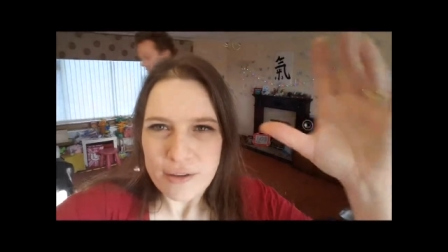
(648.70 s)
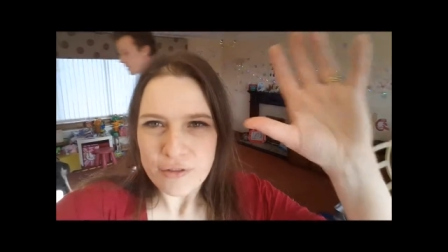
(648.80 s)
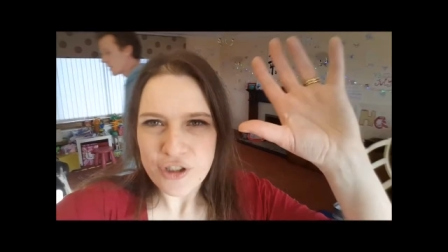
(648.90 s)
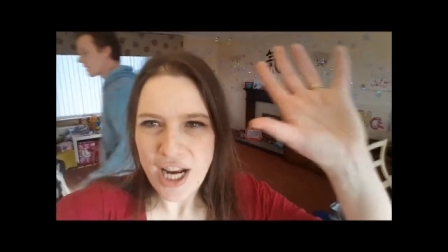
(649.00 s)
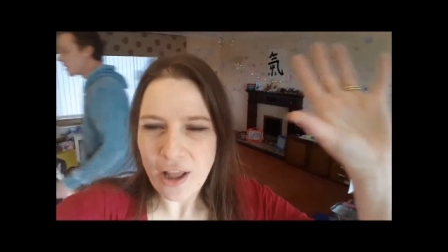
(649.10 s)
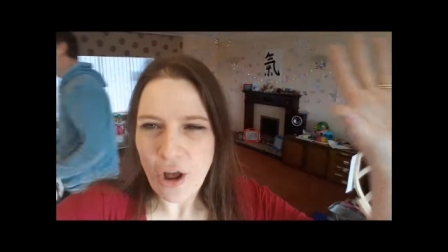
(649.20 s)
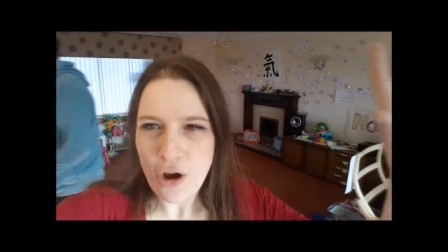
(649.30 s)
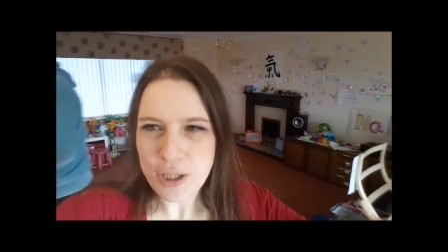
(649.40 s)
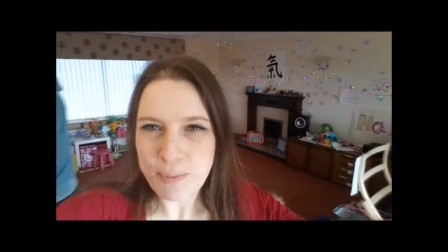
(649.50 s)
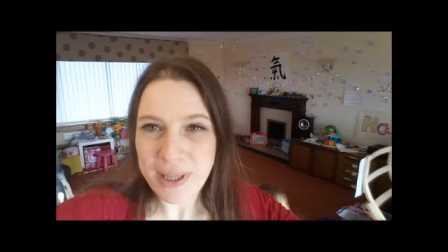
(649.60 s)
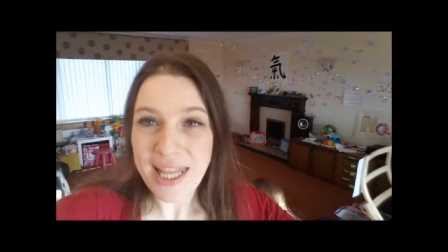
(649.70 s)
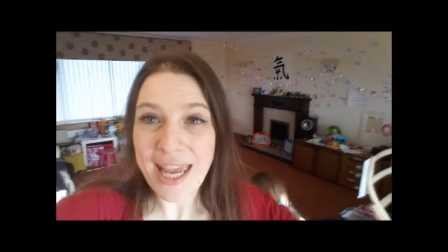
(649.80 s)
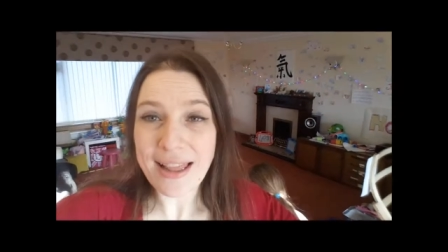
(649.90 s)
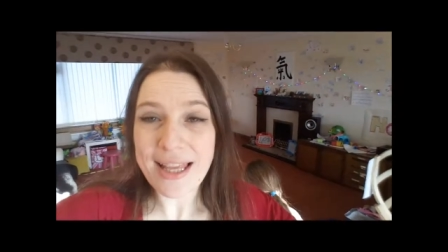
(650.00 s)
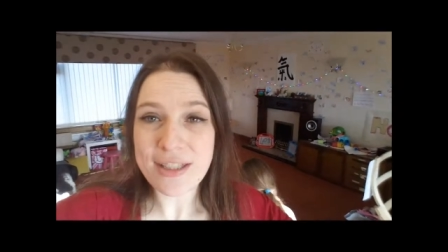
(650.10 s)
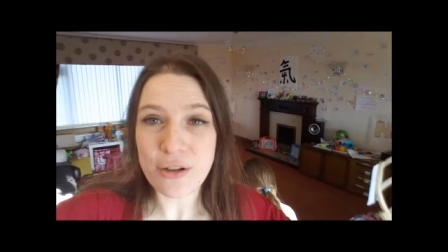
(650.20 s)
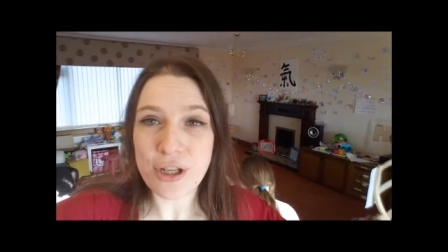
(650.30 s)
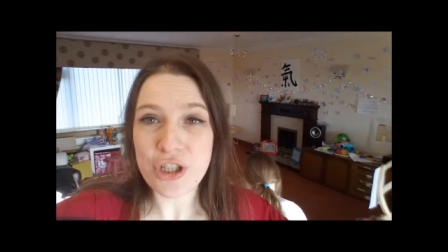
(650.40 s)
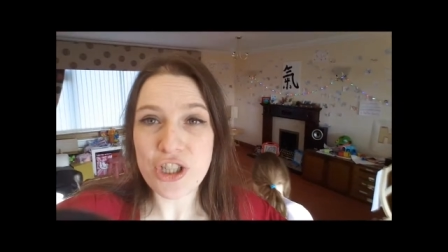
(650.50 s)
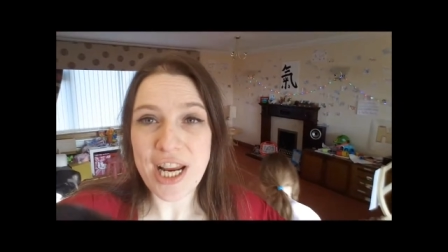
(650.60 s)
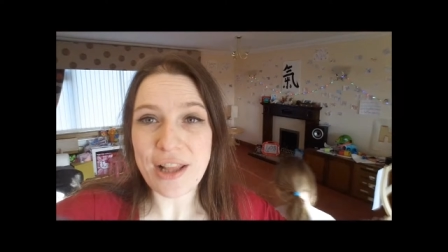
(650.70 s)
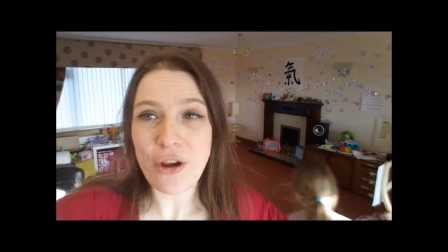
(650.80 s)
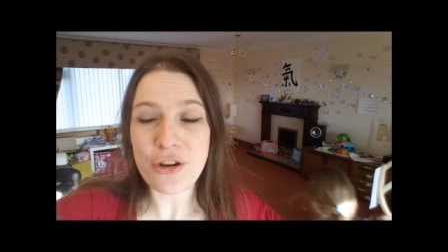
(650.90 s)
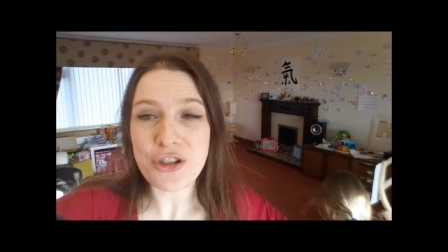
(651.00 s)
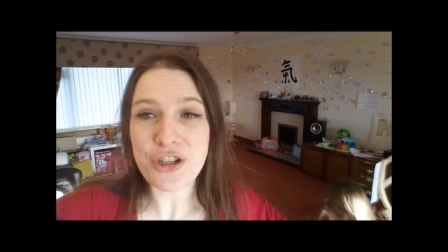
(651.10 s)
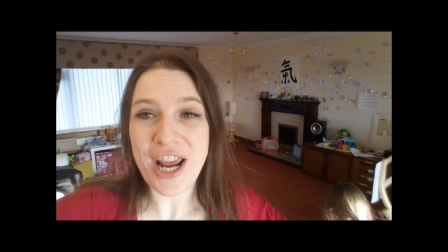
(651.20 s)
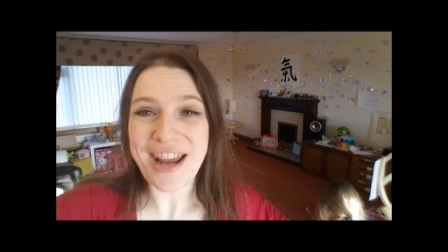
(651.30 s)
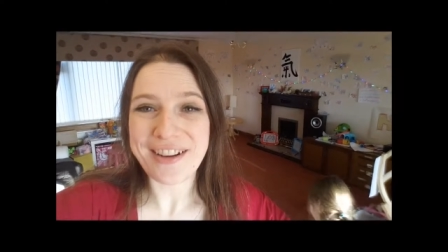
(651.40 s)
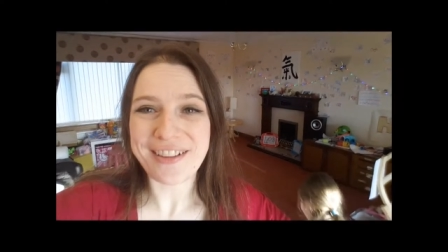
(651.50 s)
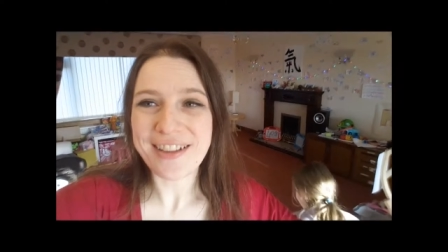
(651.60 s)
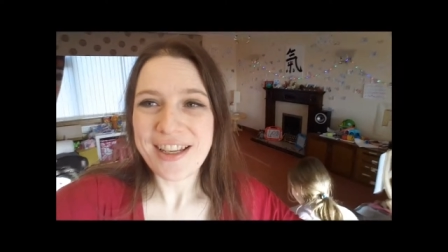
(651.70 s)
ShayLoss playlist on the ShayLoss channel.